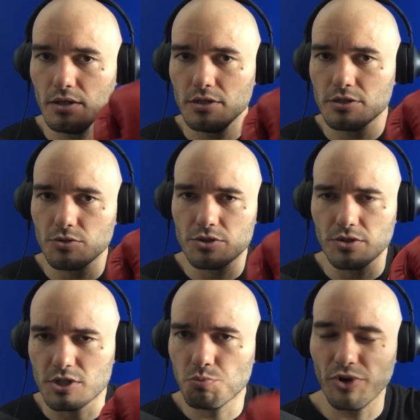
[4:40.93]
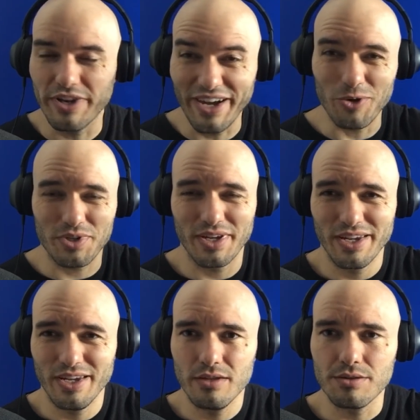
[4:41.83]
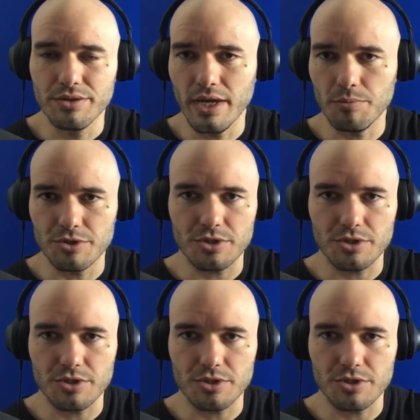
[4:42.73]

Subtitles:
So it's going to spread out the damage